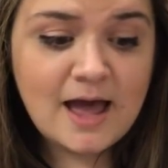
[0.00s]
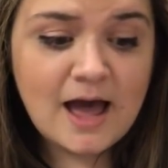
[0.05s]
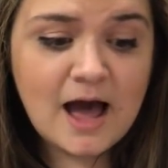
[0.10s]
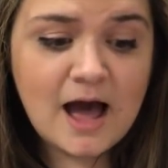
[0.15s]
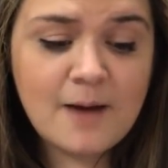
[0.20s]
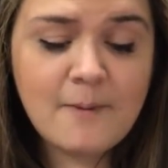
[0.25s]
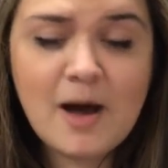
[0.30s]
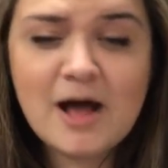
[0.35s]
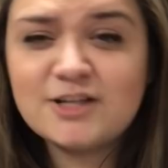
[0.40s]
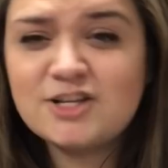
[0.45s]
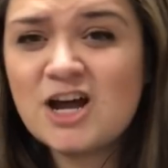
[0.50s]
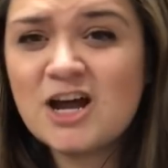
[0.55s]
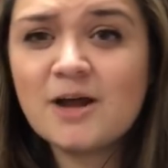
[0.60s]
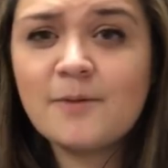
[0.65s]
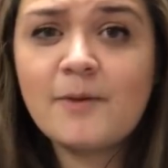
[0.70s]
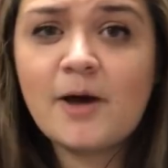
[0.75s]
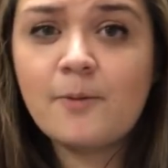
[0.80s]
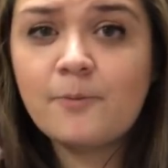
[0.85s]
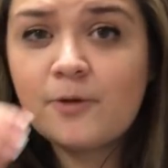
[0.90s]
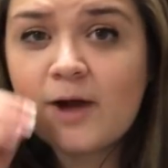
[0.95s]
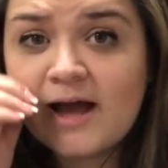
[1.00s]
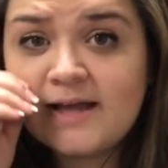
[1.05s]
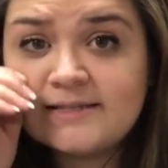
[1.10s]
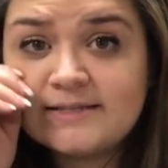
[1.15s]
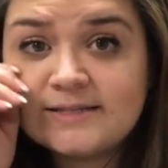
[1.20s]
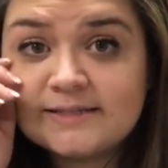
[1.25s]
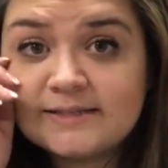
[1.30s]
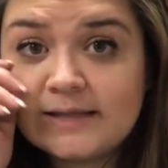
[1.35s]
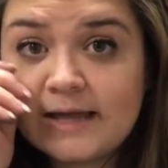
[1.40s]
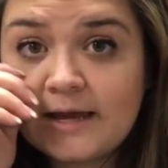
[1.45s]
I'll talk about
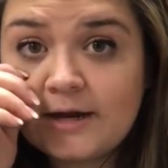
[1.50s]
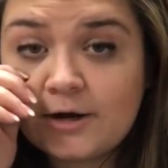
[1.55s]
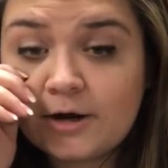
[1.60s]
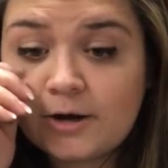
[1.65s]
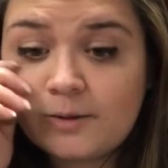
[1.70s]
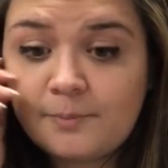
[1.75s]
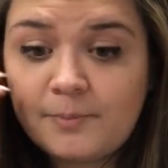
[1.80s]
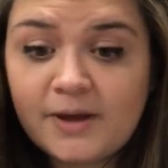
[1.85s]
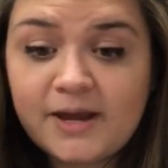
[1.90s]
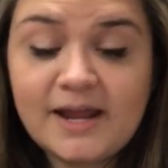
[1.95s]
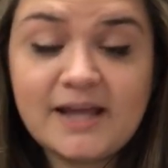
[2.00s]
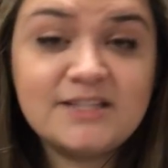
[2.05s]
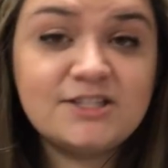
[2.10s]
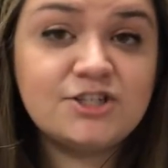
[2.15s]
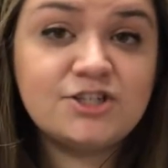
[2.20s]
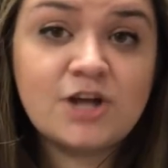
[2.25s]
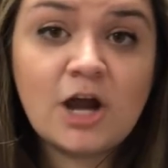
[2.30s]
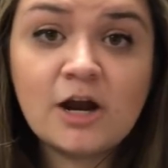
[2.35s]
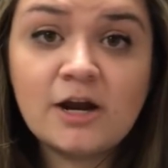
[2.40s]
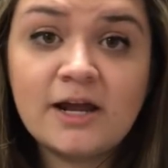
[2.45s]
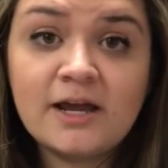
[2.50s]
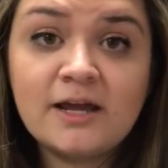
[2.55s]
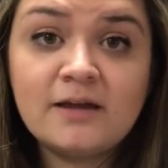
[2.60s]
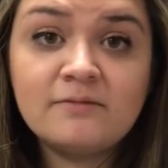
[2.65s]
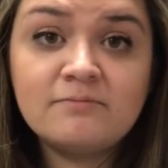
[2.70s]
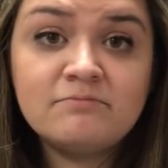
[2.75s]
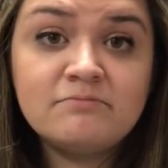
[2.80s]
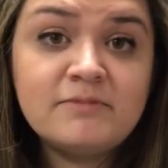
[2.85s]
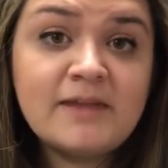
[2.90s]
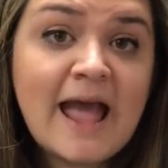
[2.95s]
prizes later, but it's starting
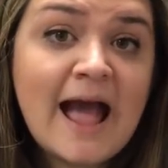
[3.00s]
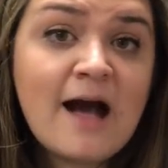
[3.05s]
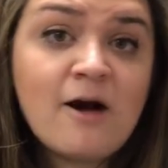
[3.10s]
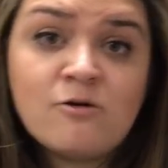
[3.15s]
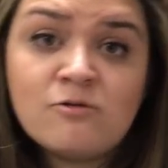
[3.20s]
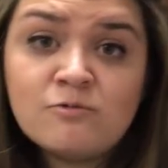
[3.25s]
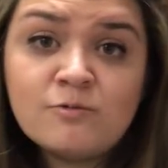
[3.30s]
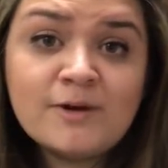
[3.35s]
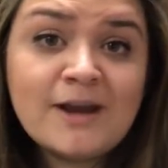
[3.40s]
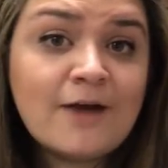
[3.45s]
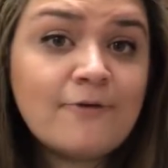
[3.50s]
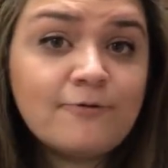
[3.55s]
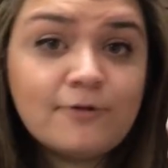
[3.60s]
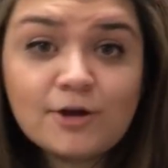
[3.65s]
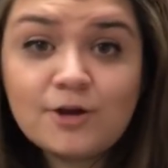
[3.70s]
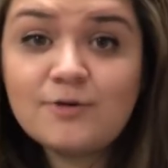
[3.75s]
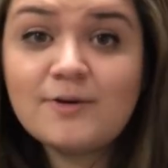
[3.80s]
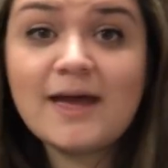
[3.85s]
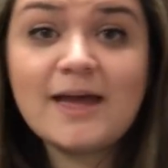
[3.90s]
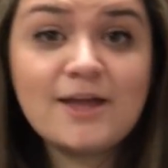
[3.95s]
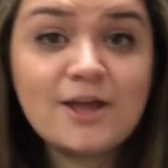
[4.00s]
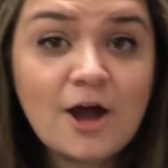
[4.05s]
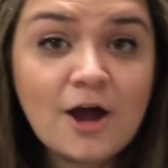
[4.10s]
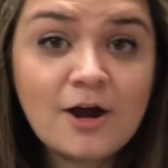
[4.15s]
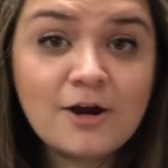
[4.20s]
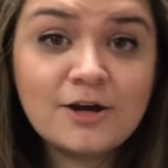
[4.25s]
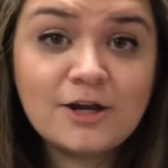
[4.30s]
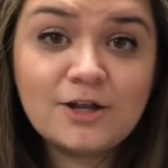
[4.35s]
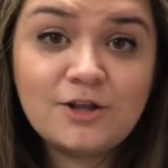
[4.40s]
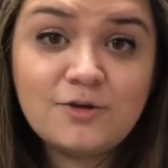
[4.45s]
now whenever you get
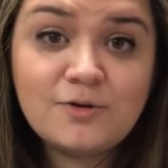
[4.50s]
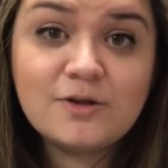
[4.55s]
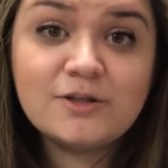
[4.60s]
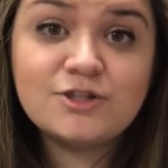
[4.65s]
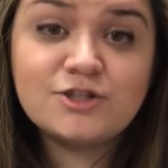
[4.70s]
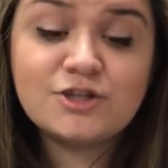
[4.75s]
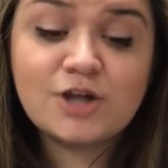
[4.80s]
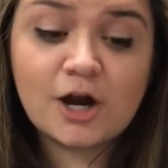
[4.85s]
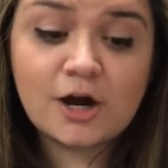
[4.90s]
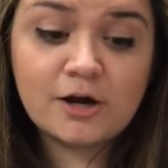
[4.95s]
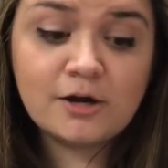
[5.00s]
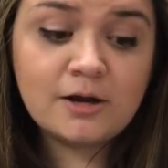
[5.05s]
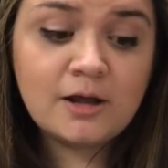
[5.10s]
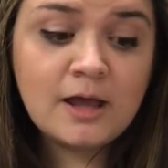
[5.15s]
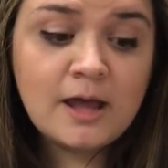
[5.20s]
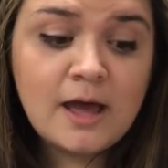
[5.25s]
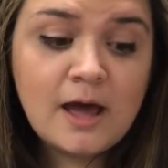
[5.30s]
yarn and you can start.